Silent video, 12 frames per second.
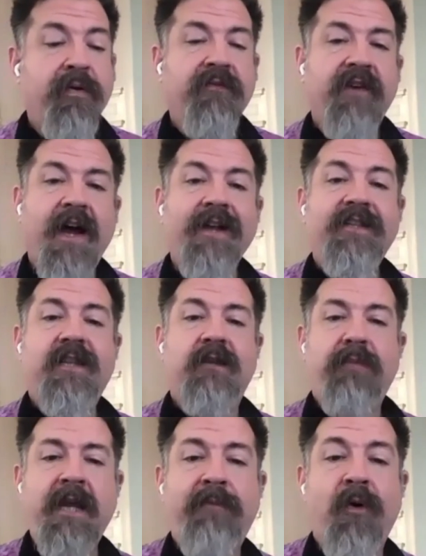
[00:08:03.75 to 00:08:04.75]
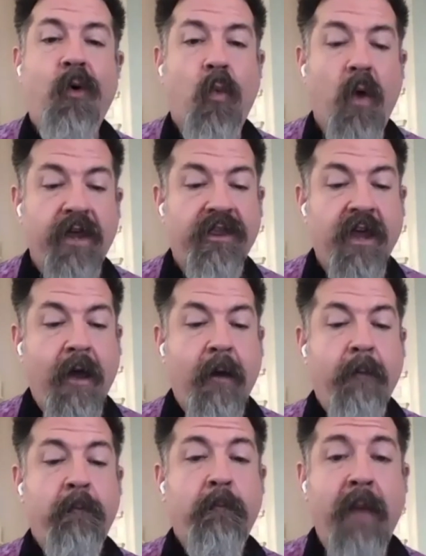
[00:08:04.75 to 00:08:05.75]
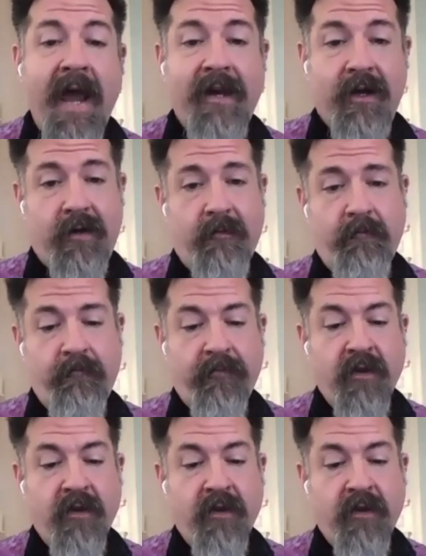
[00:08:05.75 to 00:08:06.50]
provides the people with manna,